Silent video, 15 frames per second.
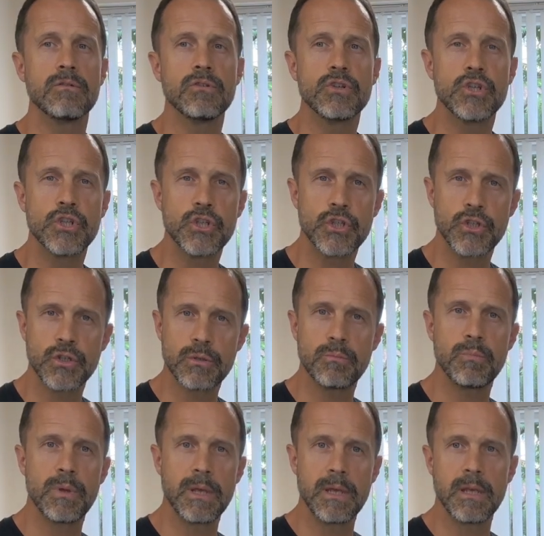should
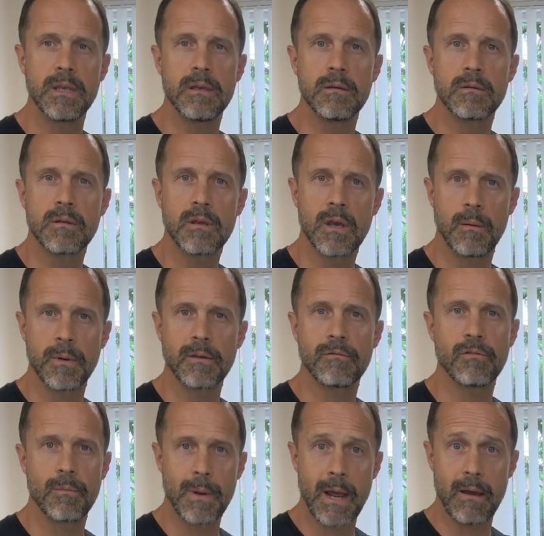be coming
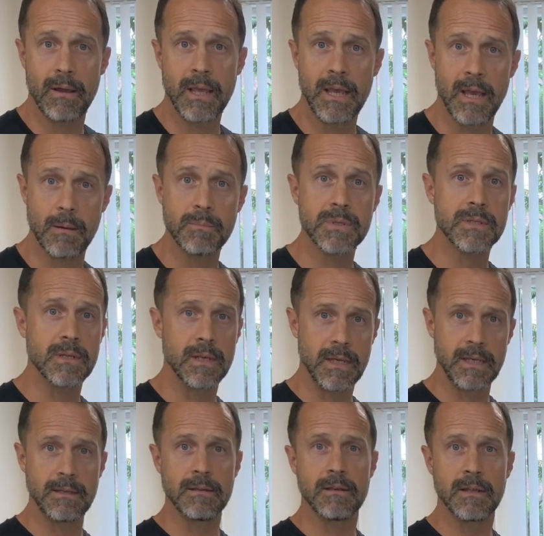from our hips
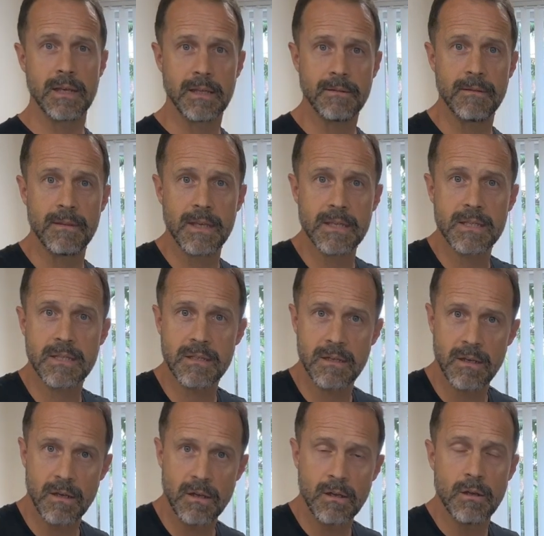in this
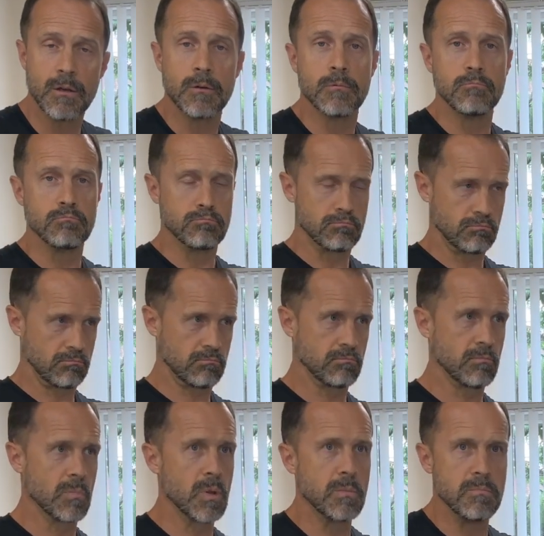
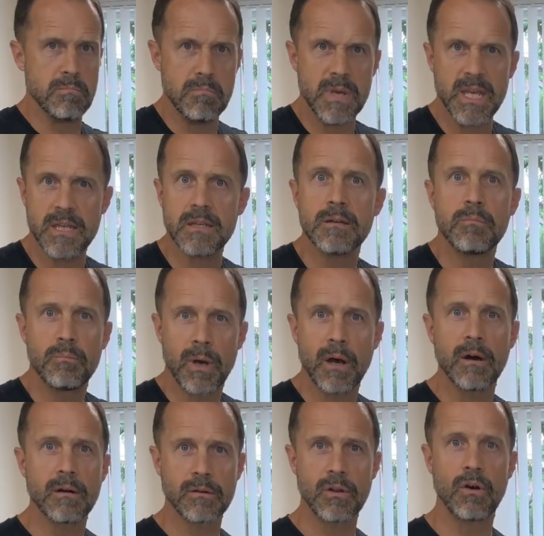mid
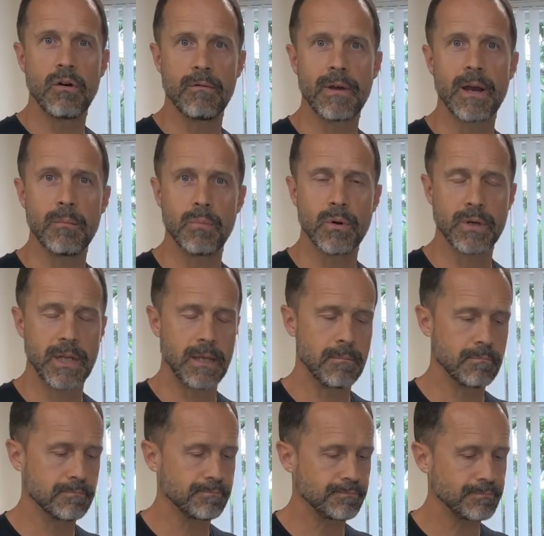part of our body.
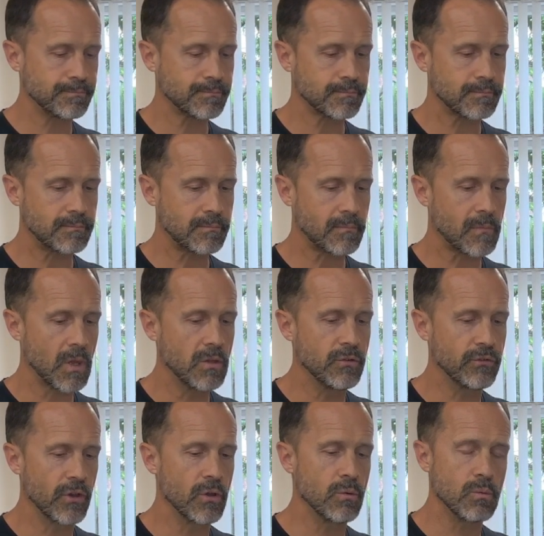
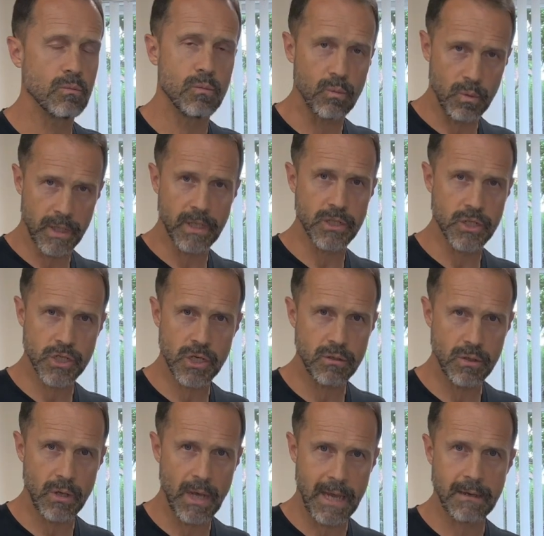So we're going to show
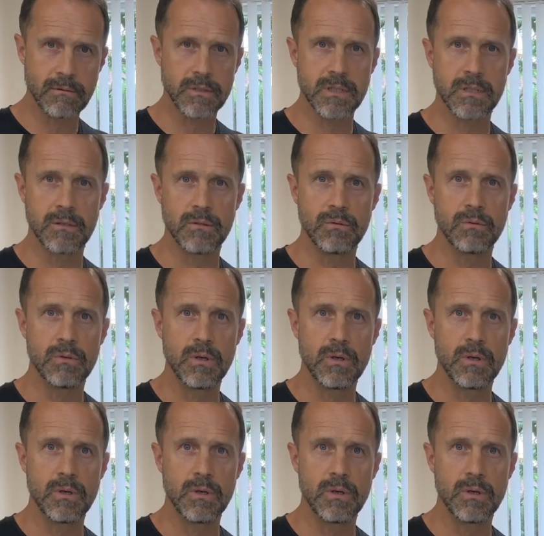you how to